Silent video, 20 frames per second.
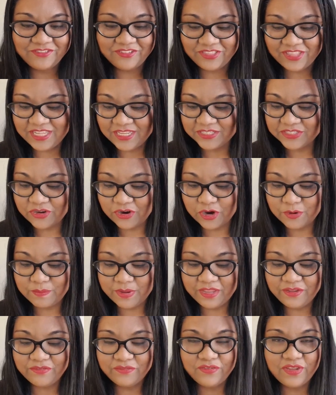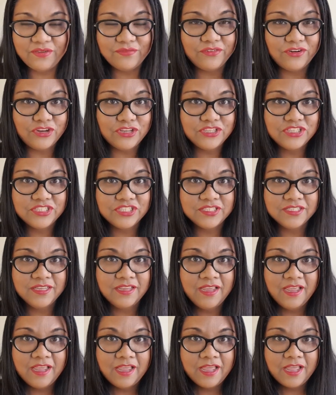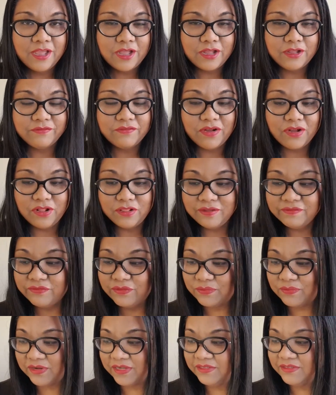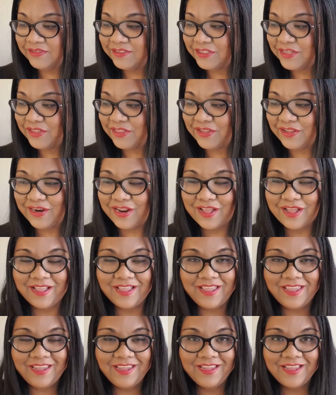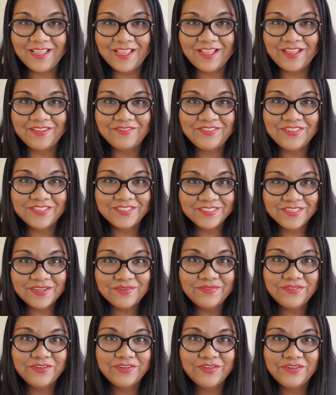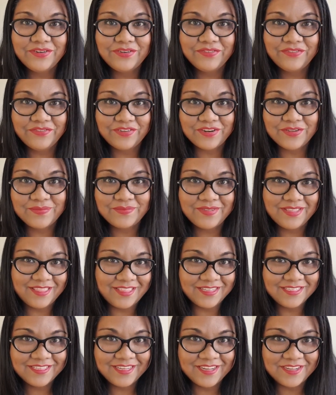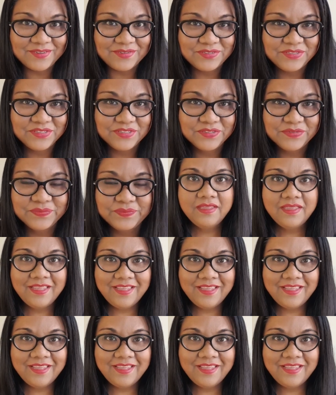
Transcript: These are my favorites of all of the ones that I have discovered from this house.